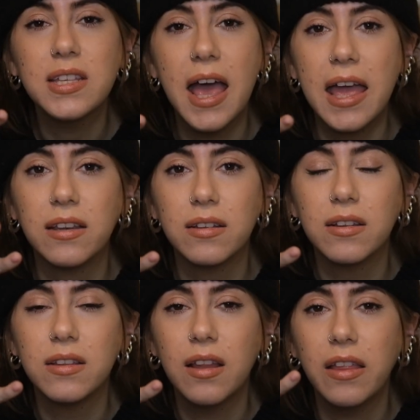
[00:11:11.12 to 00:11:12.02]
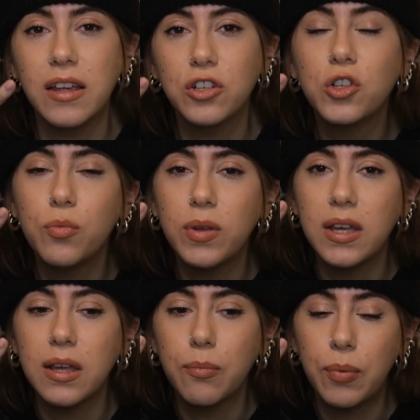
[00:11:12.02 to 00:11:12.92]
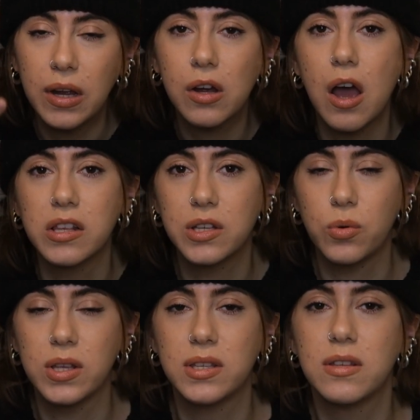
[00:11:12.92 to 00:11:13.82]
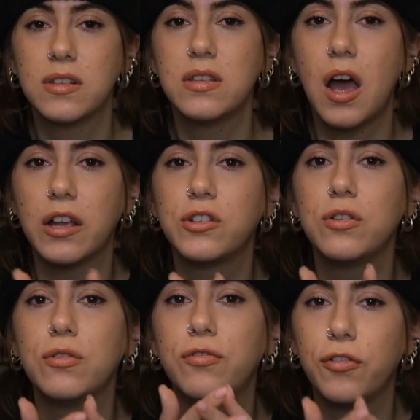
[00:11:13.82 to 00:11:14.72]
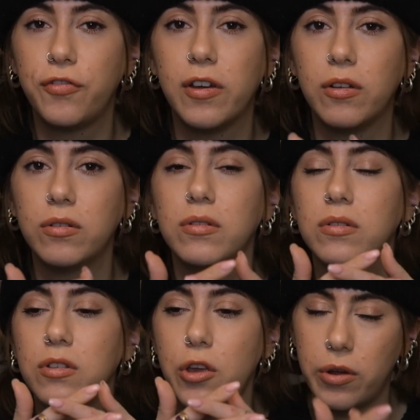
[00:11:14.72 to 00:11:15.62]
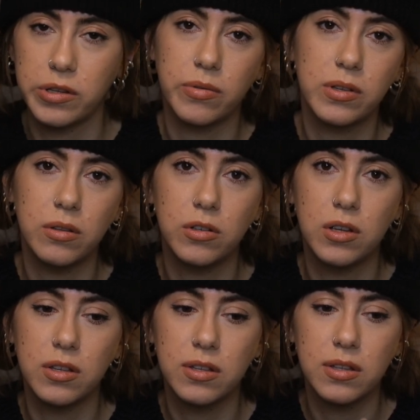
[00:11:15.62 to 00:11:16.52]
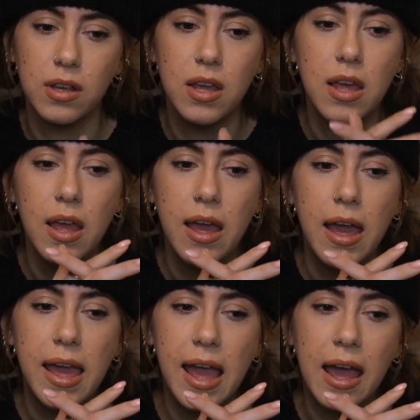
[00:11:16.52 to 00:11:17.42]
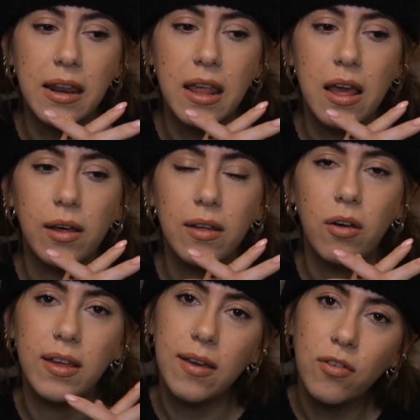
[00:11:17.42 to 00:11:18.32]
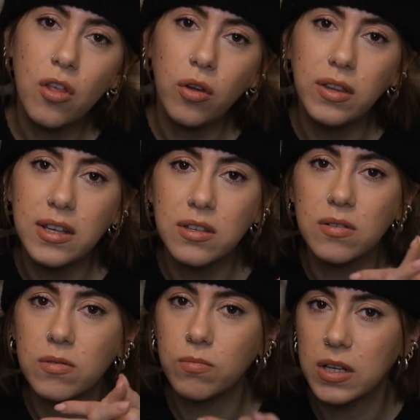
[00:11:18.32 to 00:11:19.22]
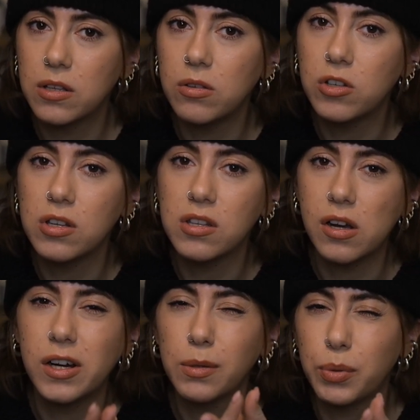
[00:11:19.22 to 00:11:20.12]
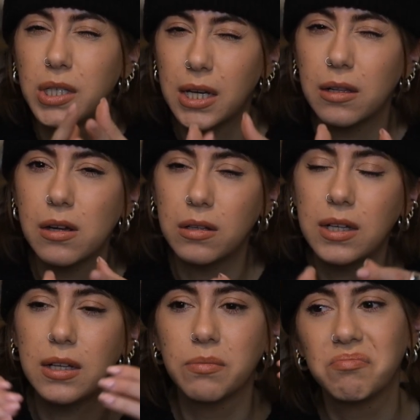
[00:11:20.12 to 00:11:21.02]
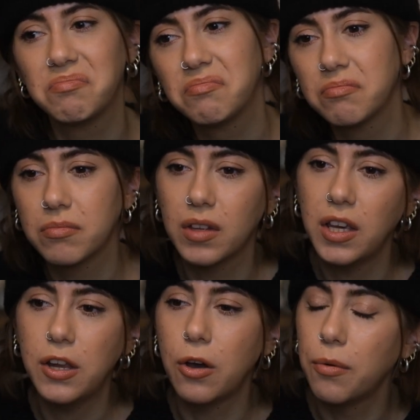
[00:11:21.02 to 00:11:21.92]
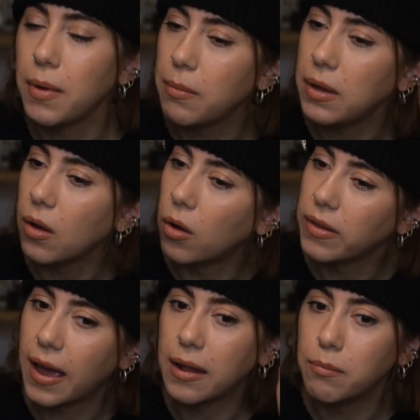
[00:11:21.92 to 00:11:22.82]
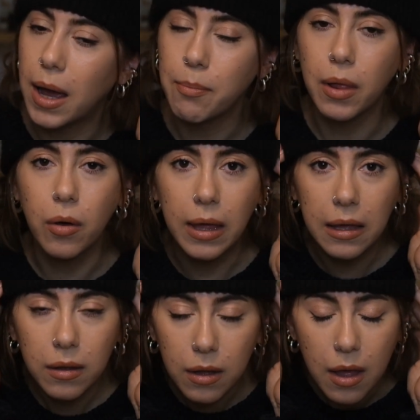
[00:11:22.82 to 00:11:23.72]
said that there should be bigger consequences not to fulfill New Year's resolutions. And even though these resolutions aren't particularly, you know, maybe all that mind-blowing,